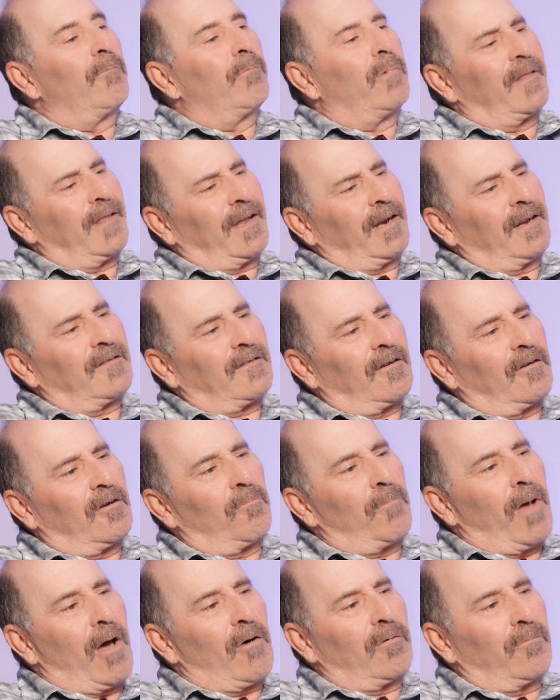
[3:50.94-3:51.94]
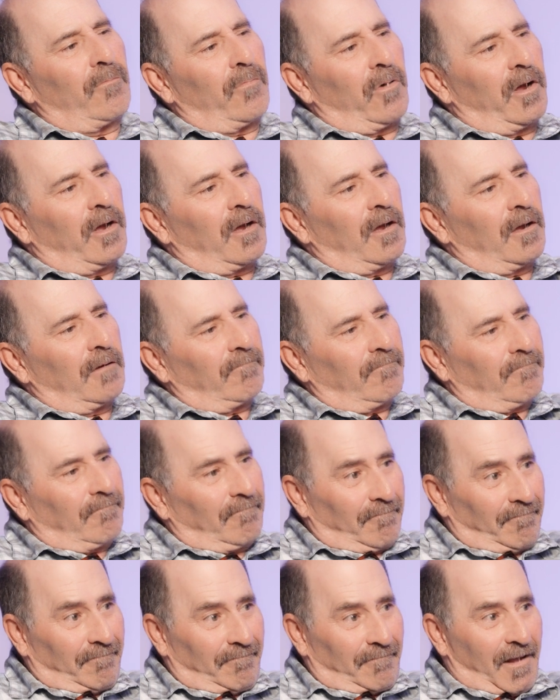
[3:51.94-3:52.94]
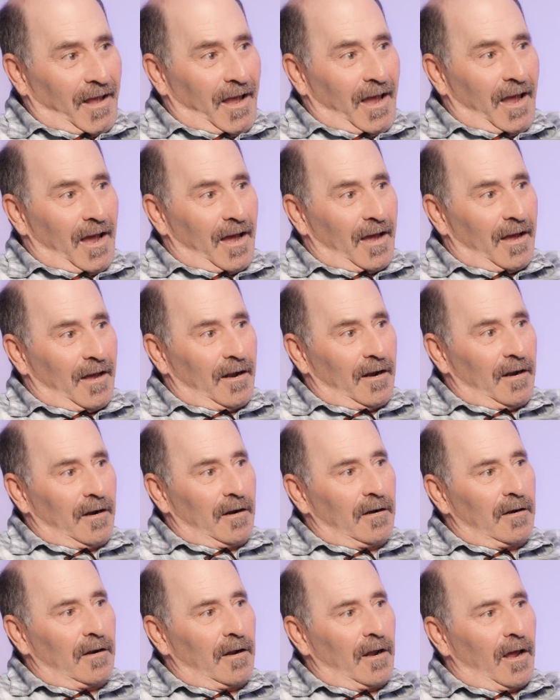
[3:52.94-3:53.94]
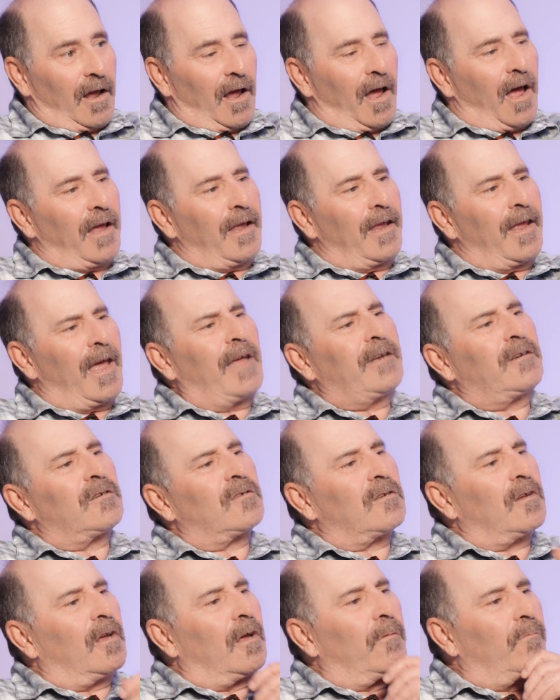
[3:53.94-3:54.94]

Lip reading: But then I started mountain biking, and I just,